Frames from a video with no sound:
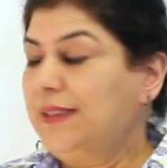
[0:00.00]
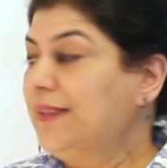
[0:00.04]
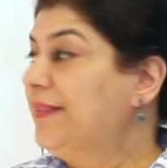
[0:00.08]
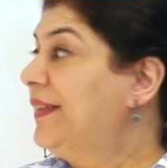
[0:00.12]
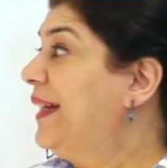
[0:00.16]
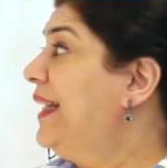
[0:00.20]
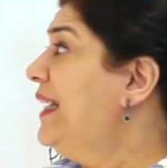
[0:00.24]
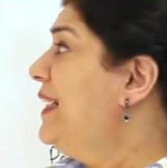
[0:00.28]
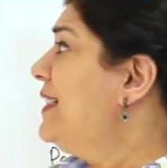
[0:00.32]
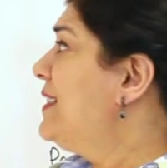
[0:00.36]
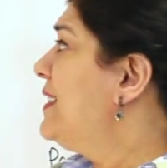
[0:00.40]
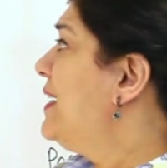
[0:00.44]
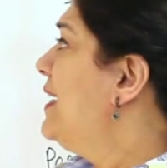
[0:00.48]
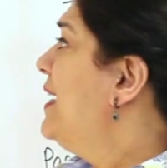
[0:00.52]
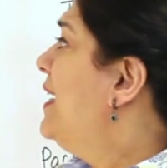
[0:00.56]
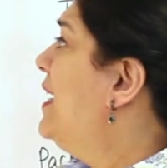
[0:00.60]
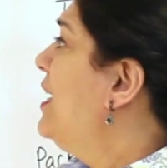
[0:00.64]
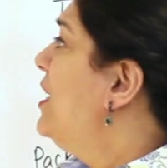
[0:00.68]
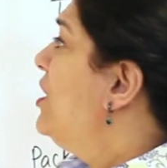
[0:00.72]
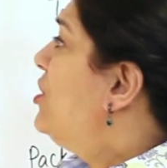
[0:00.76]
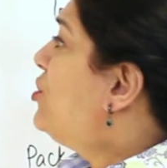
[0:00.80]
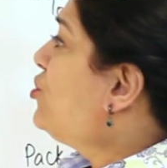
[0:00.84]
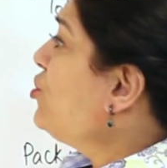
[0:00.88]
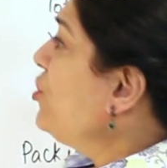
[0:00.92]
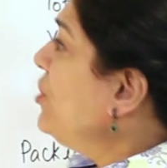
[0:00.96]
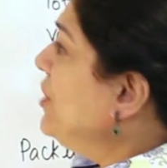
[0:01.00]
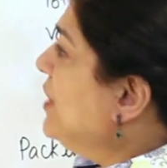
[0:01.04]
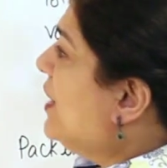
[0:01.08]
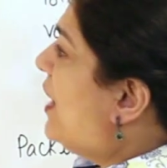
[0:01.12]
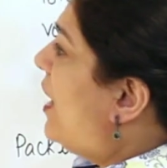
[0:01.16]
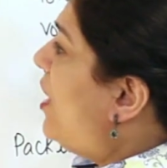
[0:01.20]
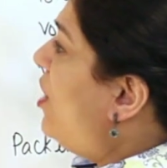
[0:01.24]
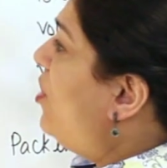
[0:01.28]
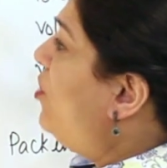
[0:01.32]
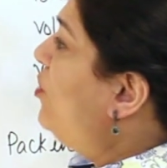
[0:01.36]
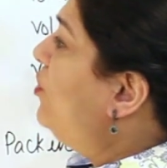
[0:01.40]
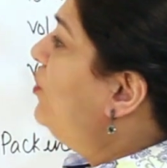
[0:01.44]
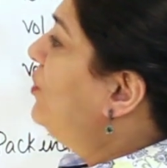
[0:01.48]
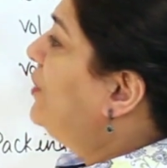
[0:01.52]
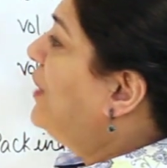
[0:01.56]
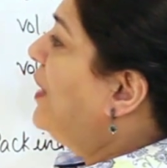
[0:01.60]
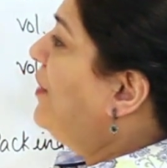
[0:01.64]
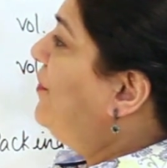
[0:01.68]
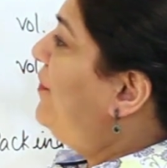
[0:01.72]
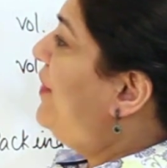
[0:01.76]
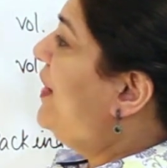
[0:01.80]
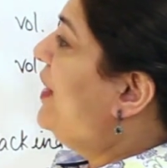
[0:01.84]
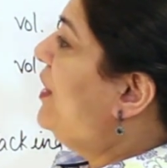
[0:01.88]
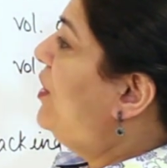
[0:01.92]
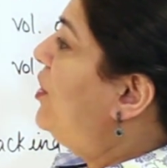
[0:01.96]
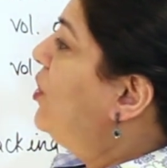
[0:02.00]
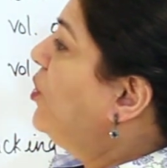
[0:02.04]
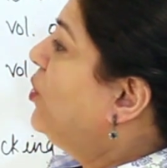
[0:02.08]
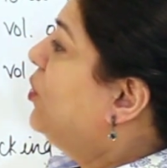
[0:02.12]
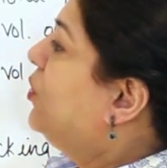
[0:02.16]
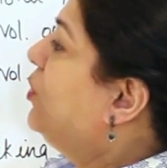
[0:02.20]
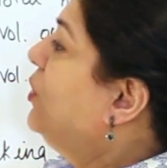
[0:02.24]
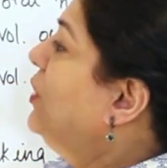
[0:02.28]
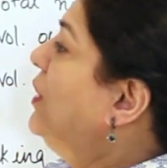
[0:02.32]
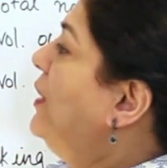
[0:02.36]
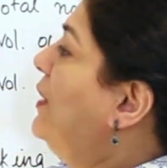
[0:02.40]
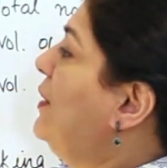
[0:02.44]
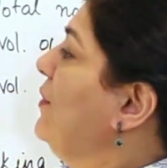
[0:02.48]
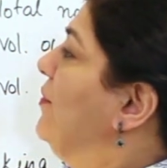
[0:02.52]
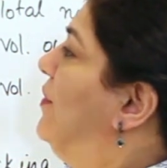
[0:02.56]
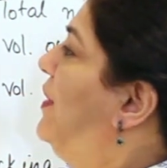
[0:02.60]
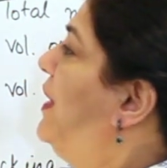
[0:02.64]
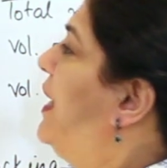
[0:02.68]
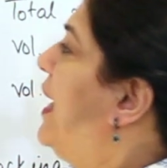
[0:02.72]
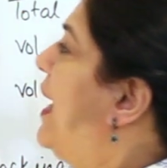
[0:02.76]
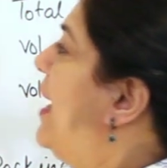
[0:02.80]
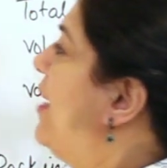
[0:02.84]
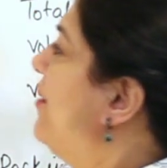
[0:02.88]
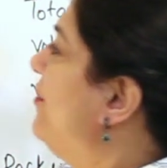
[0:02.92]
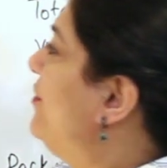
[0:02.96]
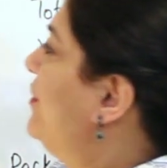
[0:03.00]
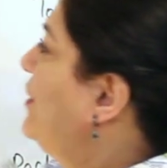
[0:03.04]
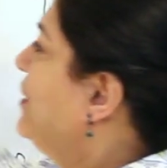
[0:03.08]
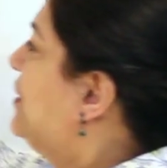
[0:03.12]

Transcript: Right? So now that we know we have